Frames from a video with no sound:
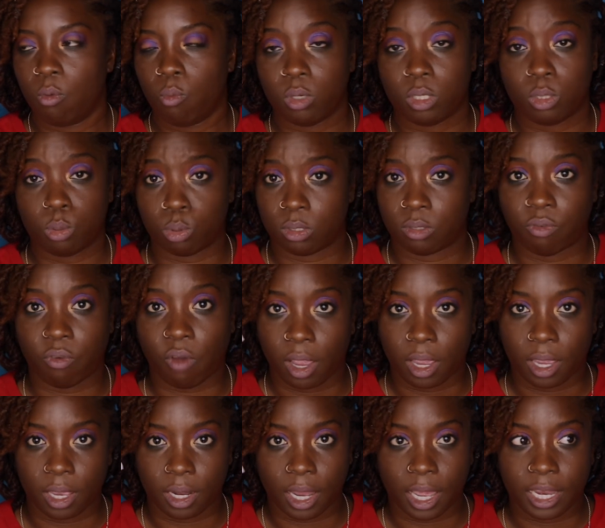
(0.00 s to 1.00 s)
Which was
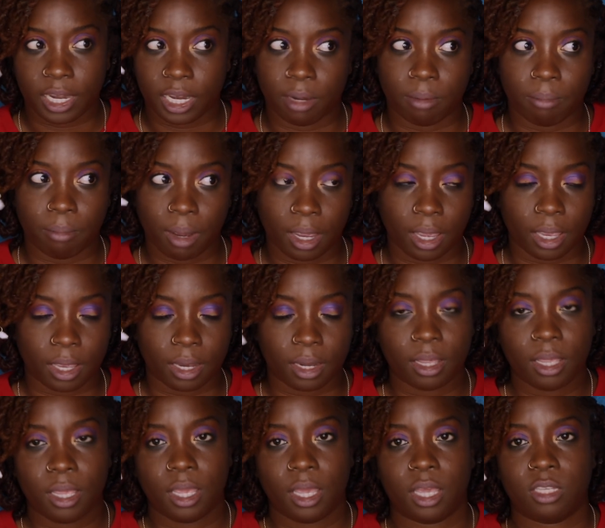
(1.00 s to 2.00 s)
fine. I didn't
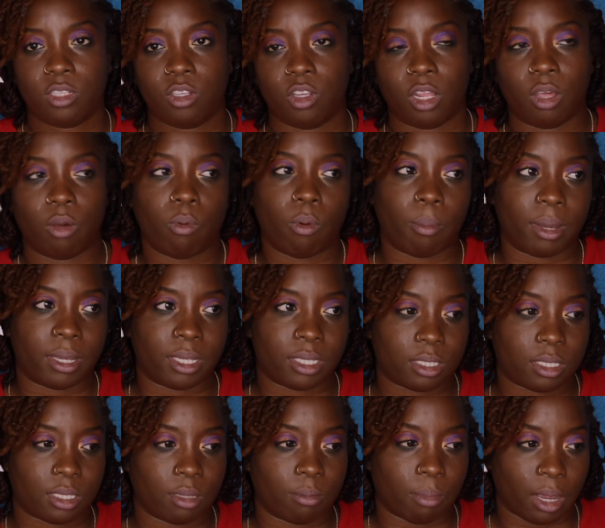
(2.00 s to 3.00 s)
mind. So then when
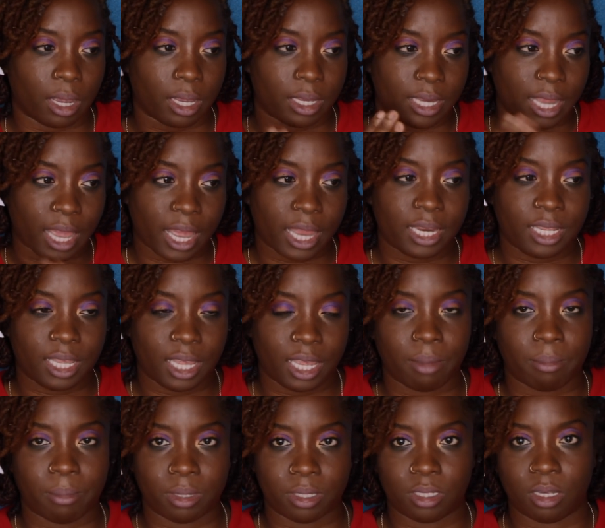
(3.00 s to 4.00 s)
my dad
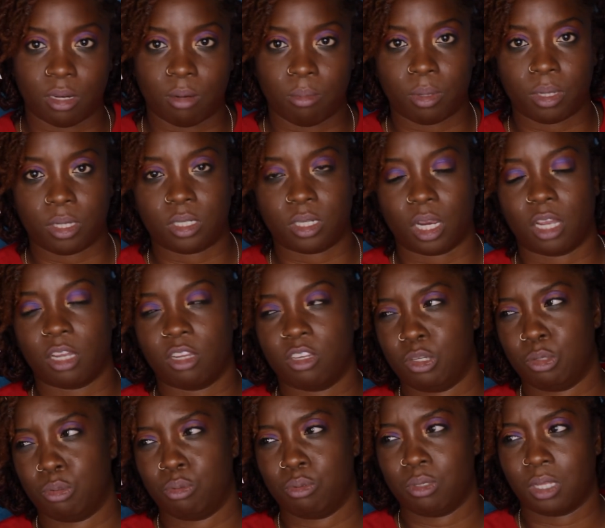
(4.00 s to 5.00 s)
came into the picture, I
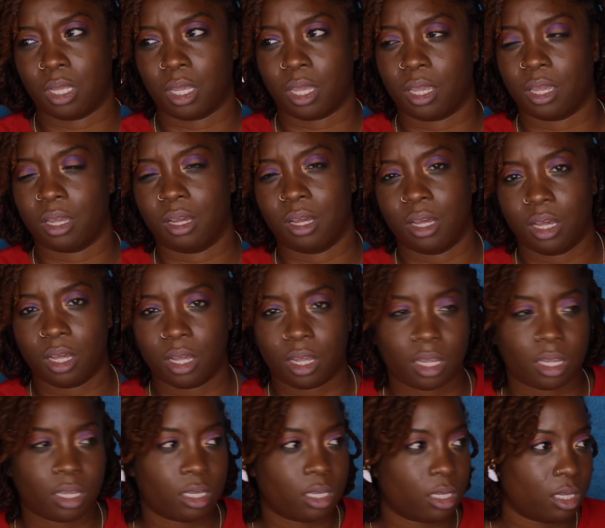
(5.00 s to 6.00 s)
just was like,
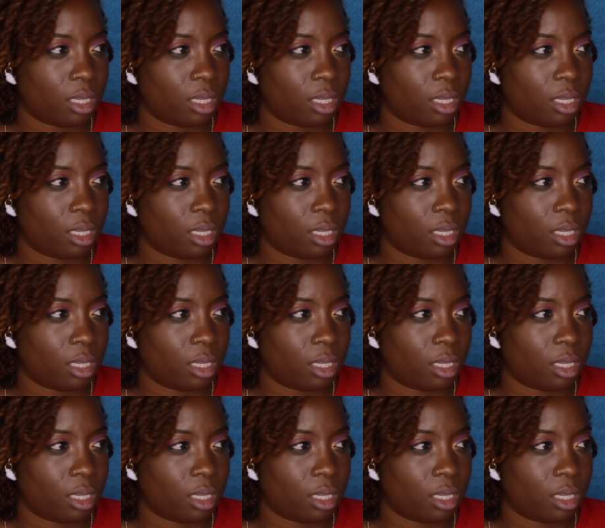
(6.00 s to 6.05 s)
ugh.